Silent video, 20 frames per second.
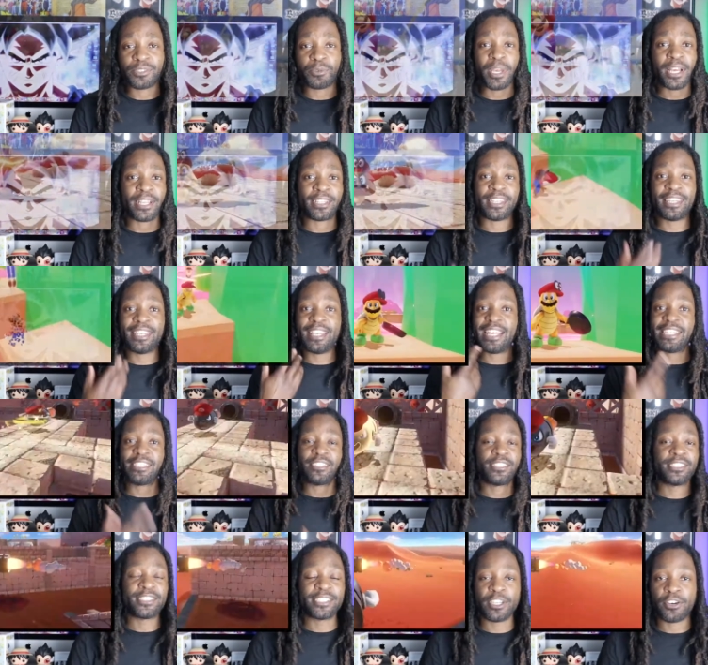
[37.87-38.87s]
We had
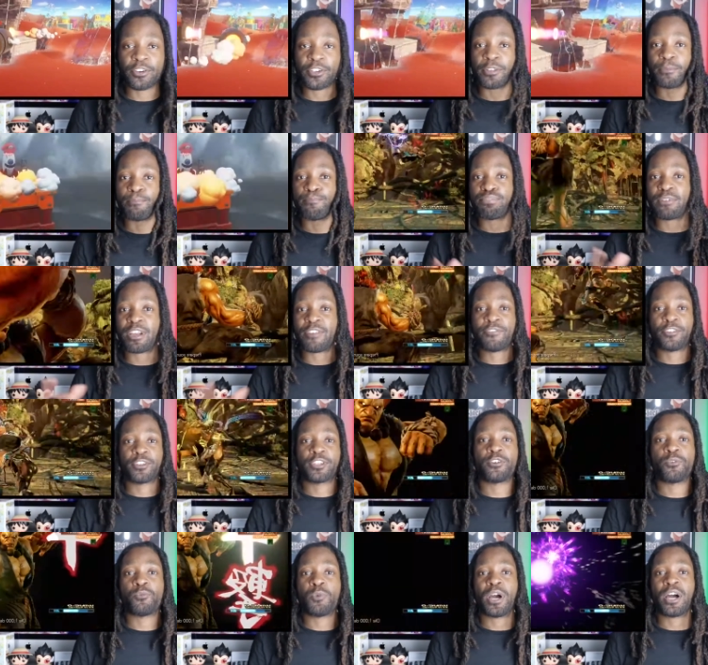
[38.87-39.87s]
Legend of Zelda, Breath of
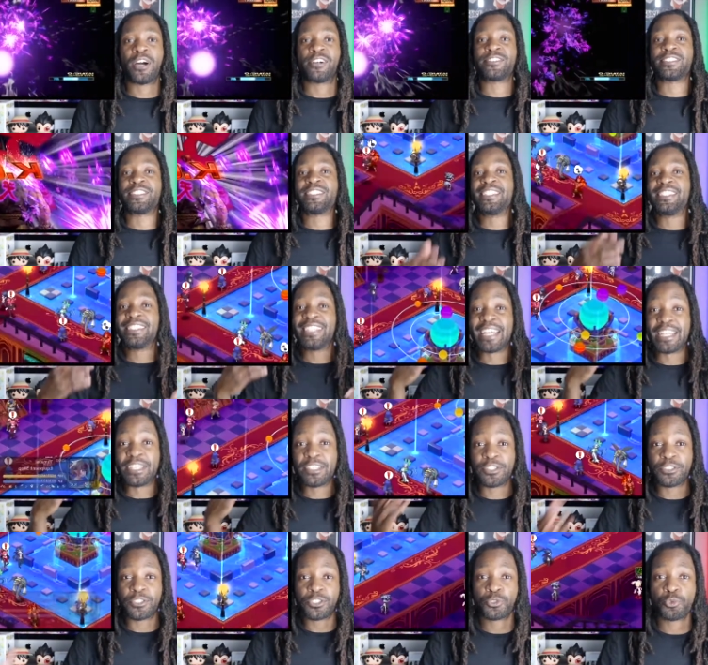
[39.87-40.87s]
the Wild, the
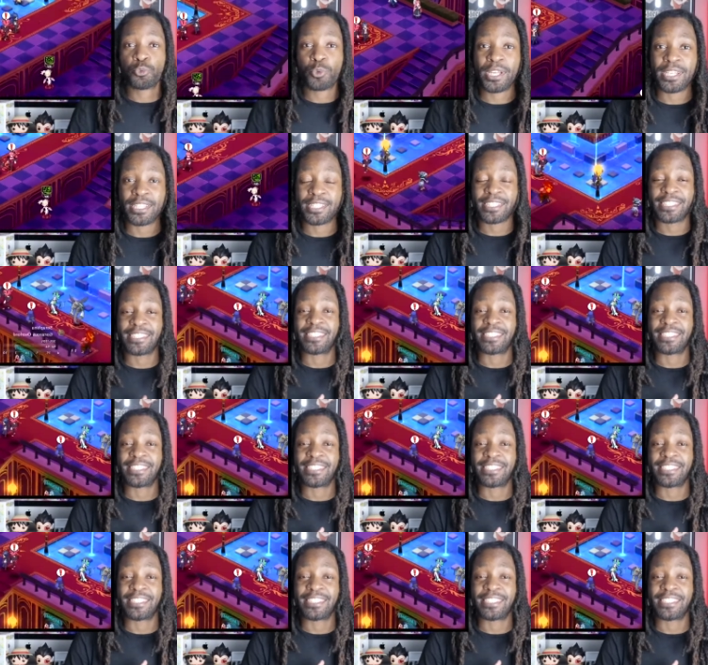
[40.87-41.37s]
Nintendo Switch